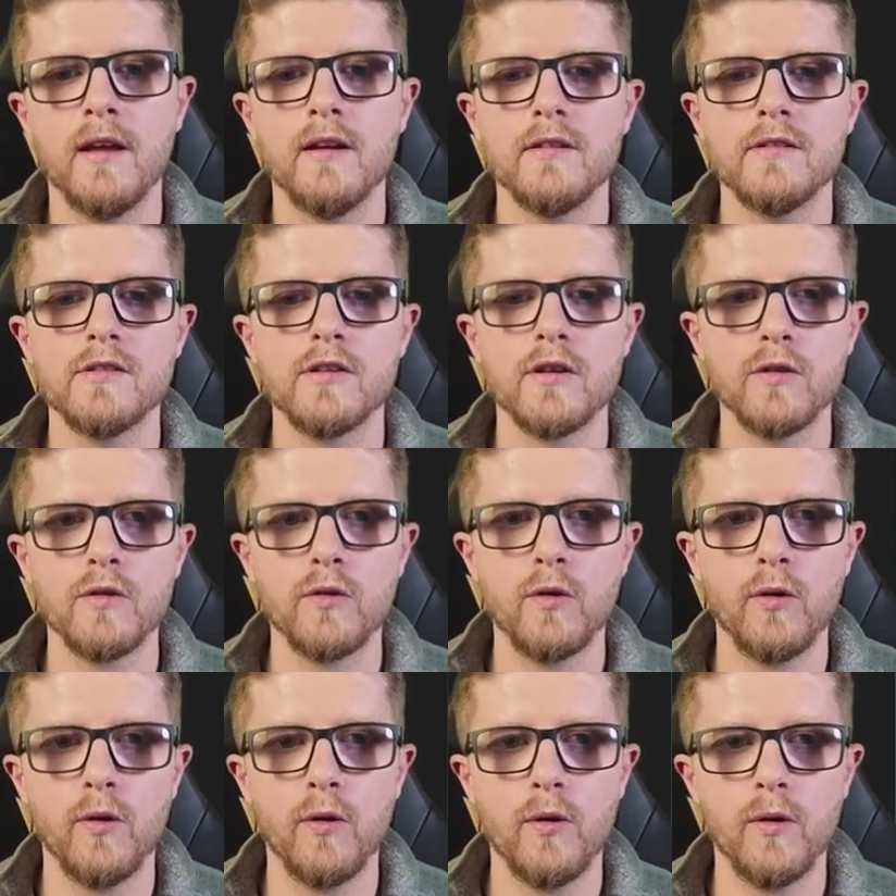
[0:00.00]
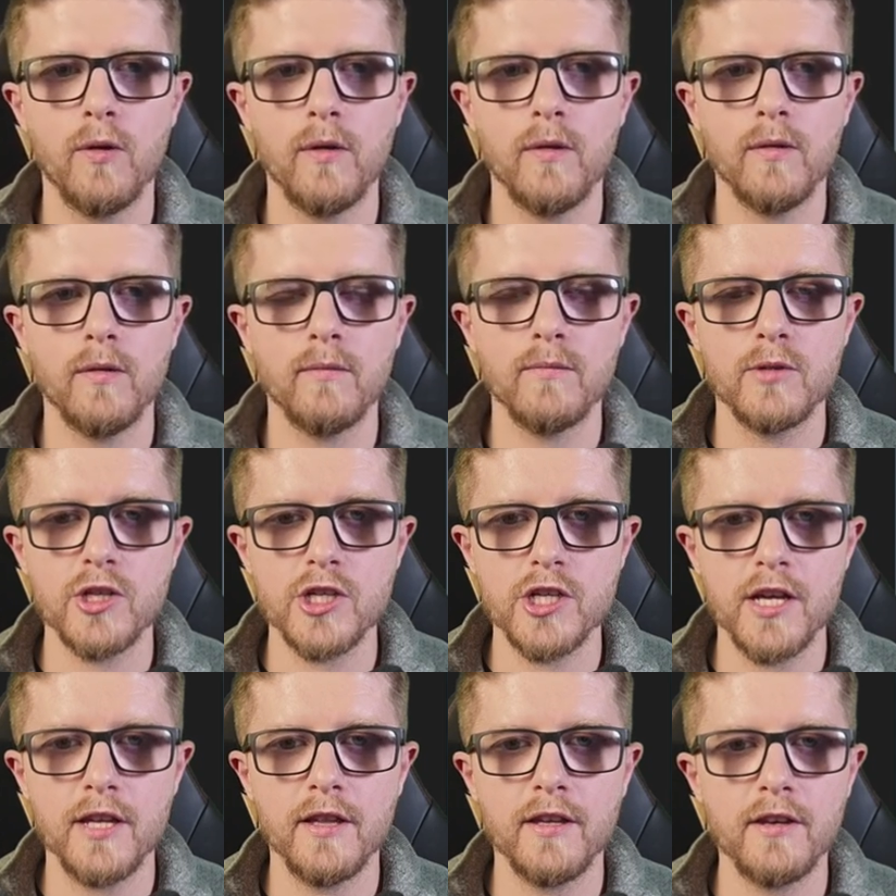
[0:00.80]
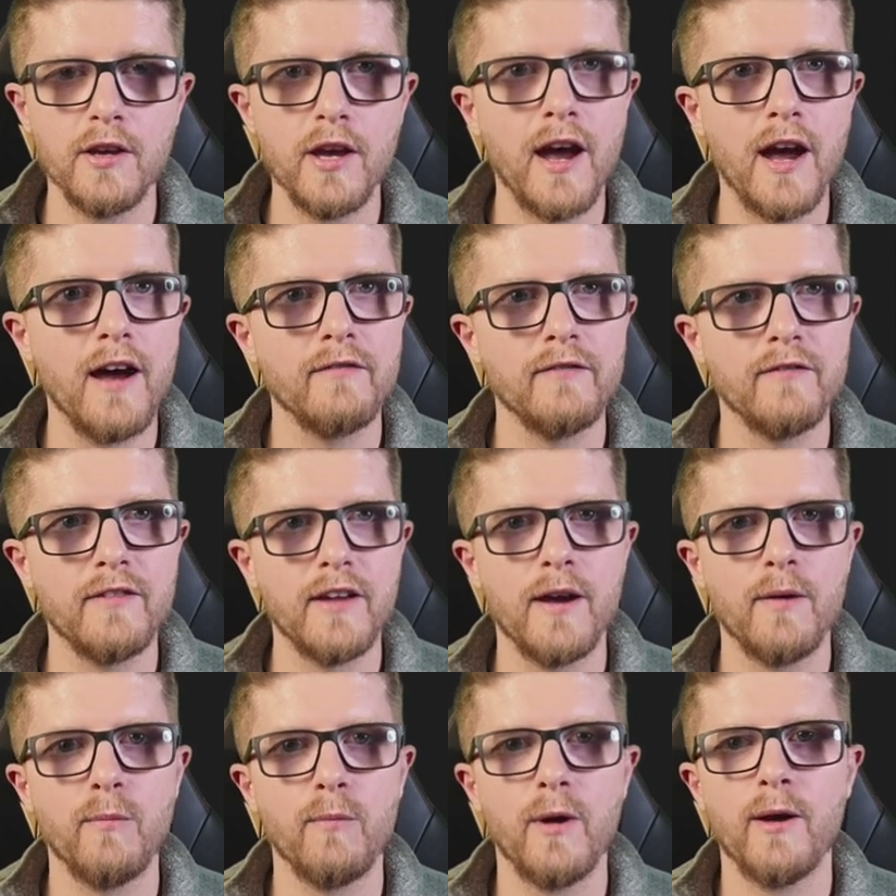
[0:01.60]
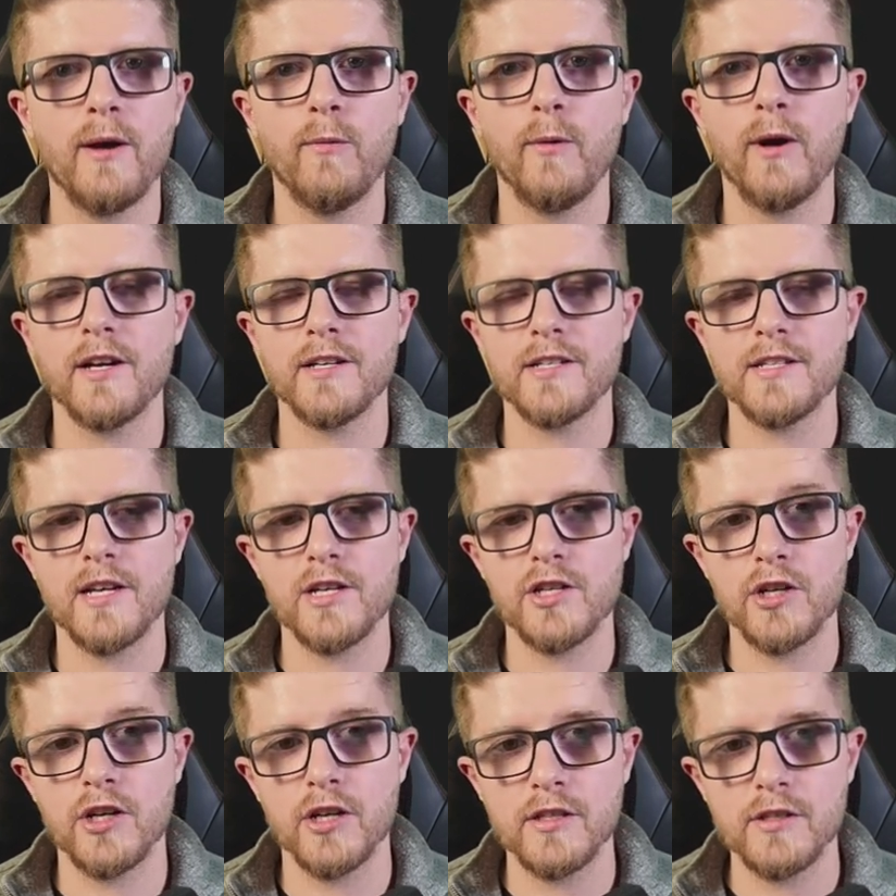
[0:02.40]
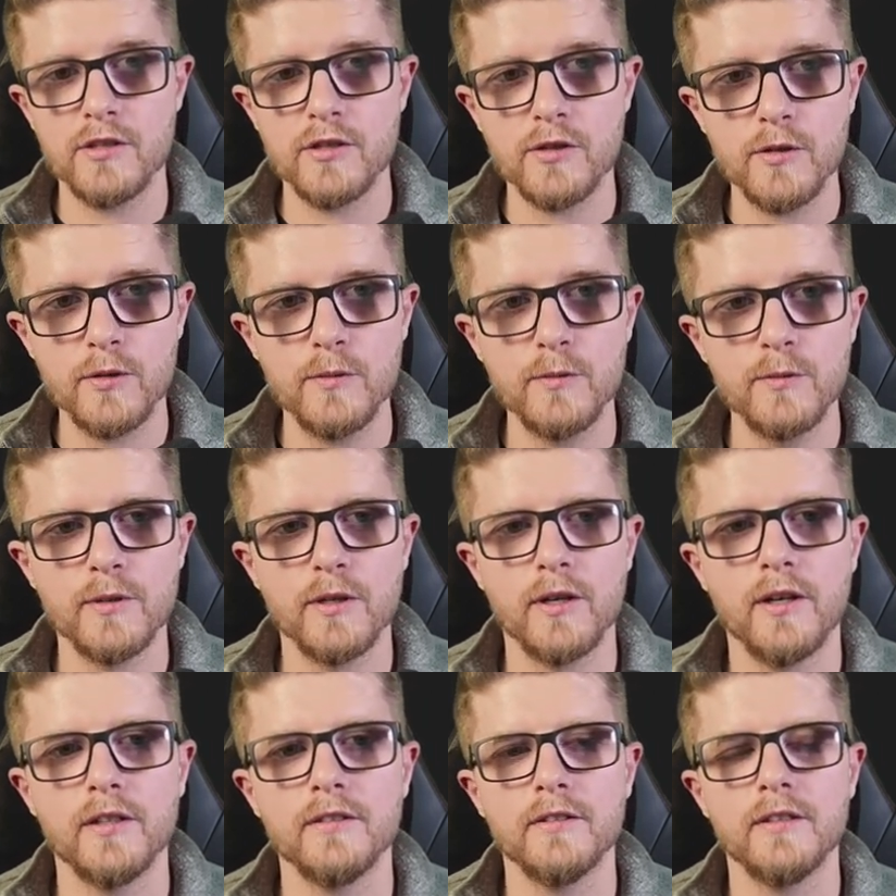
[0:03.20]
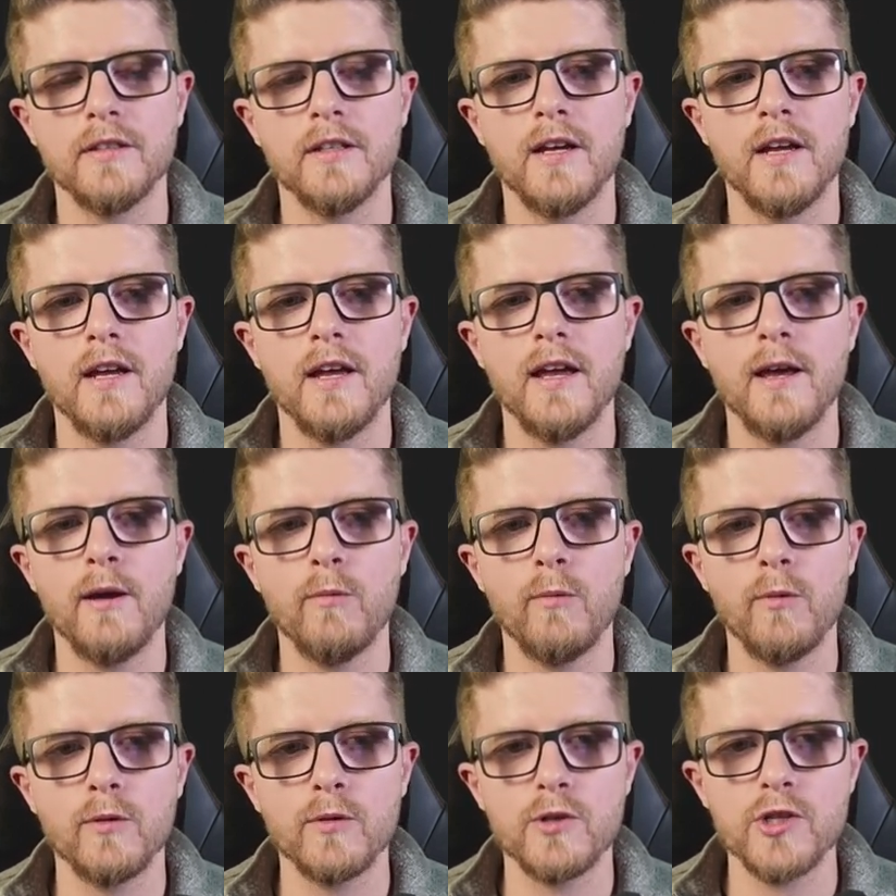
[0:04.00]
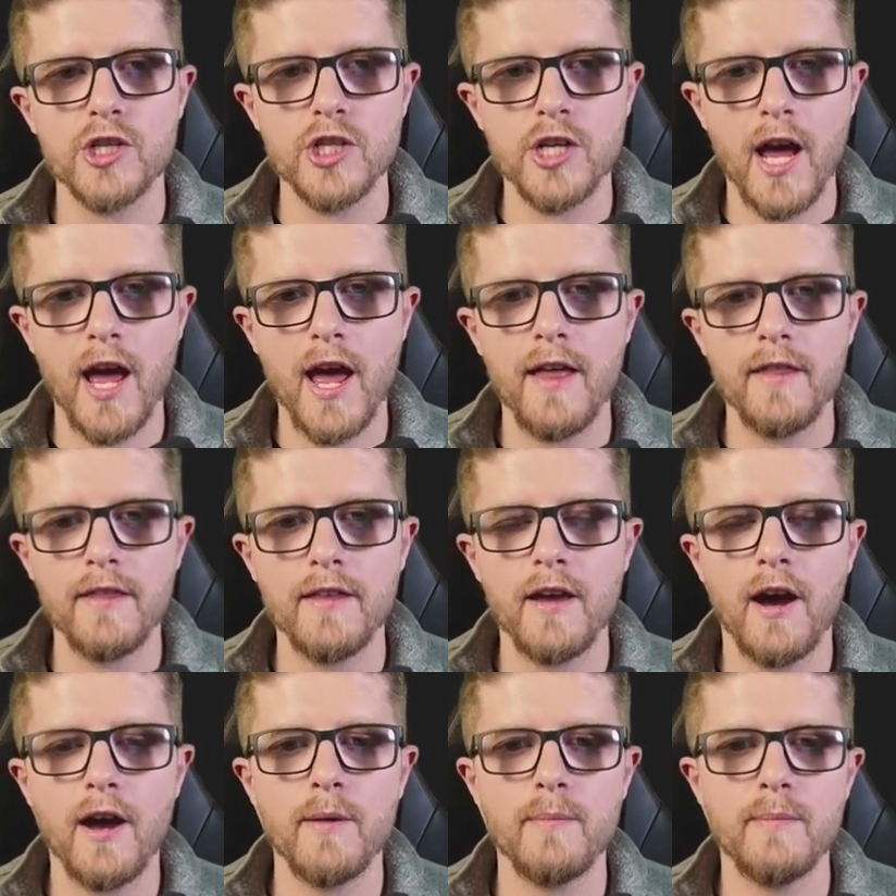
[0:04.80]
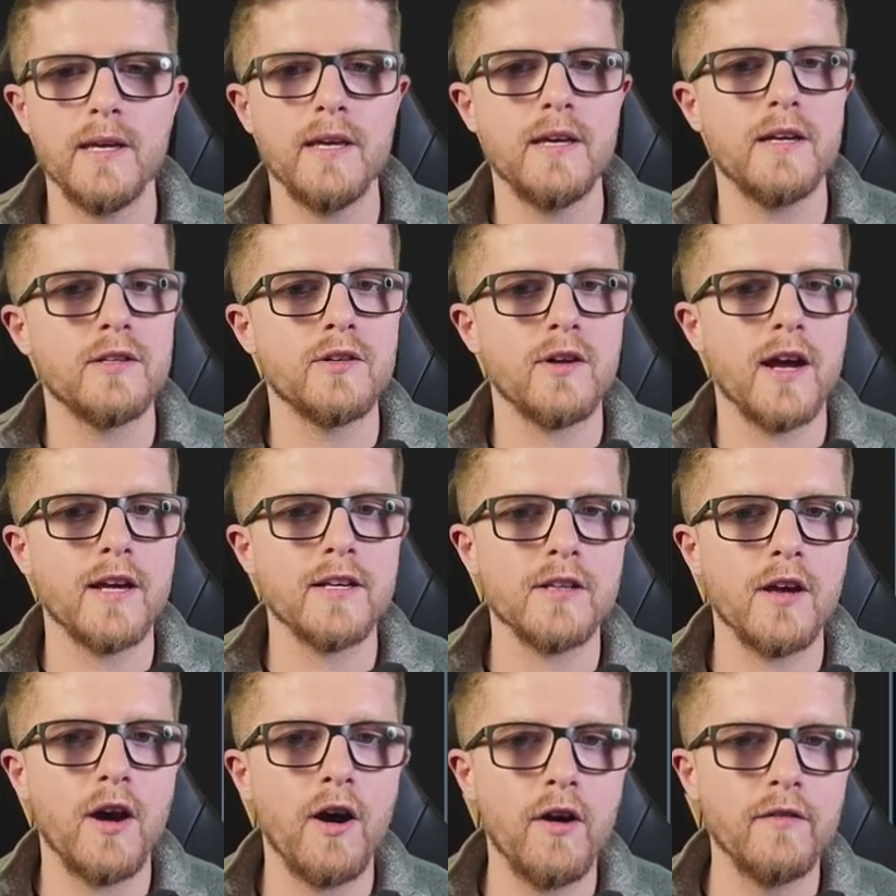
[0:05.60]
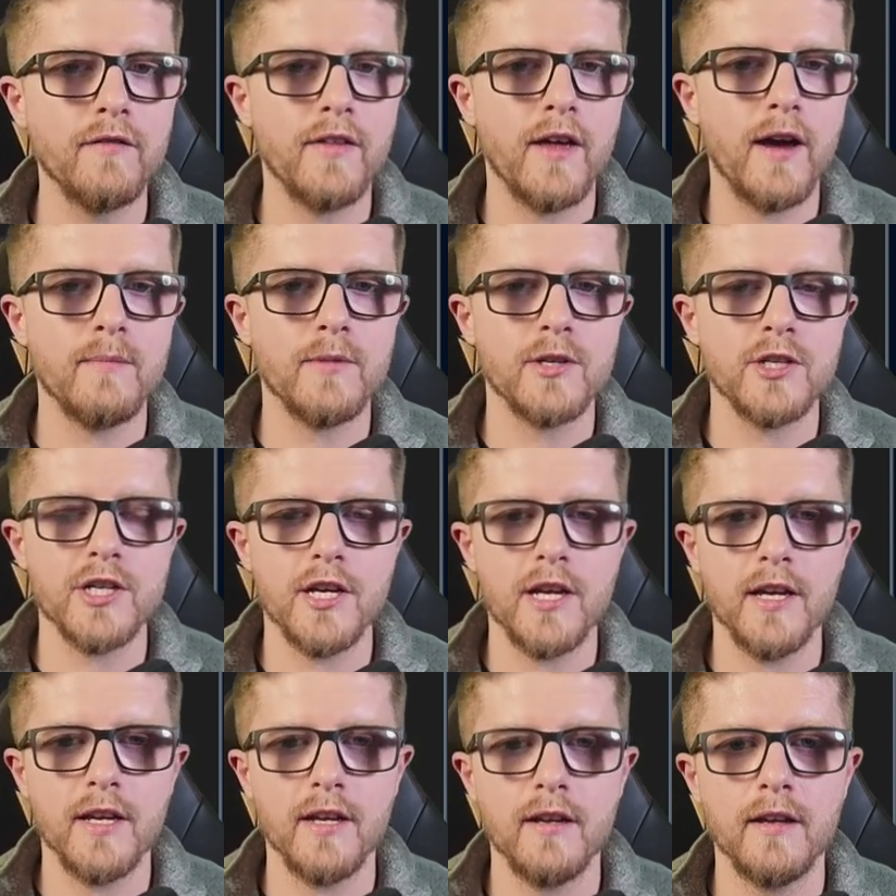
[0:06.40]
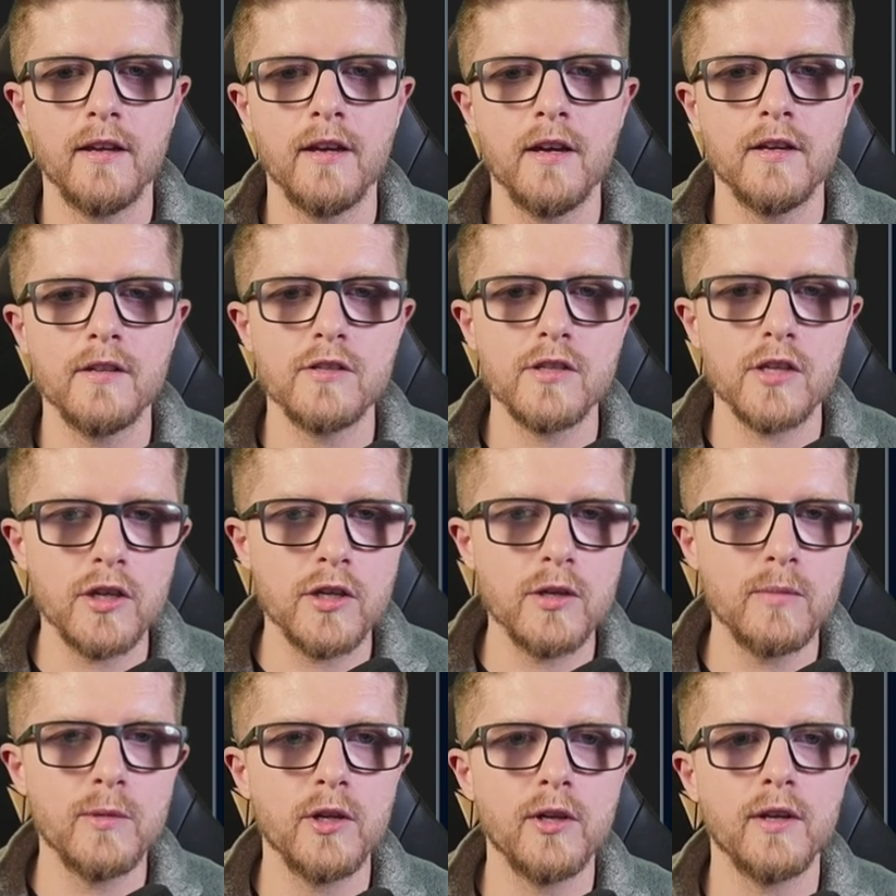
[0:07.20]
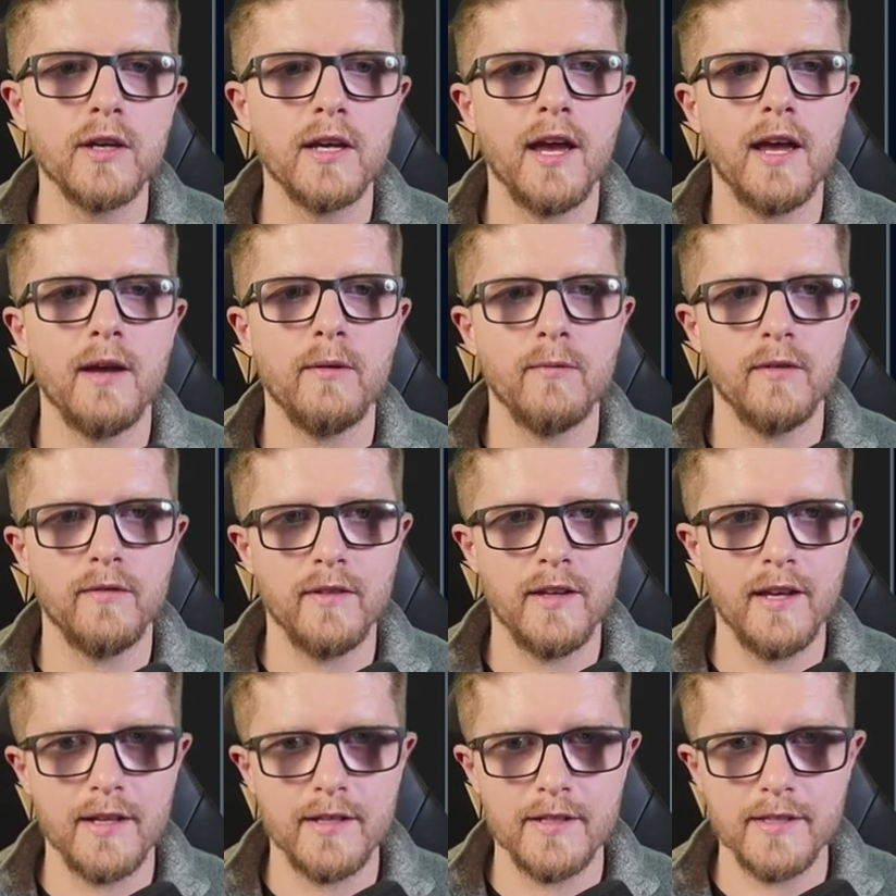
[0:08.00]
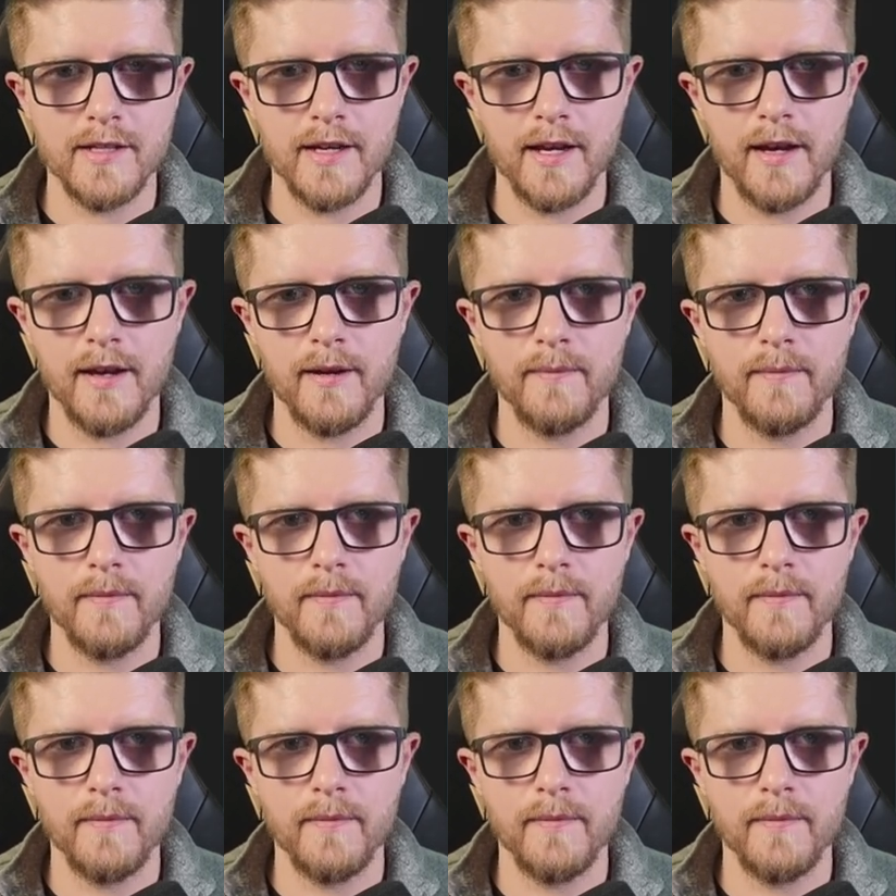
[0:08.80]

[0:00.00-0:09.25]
So your machine that you have VMware Workstation installed on, it will share the IP address of that machine to communicate with the internet.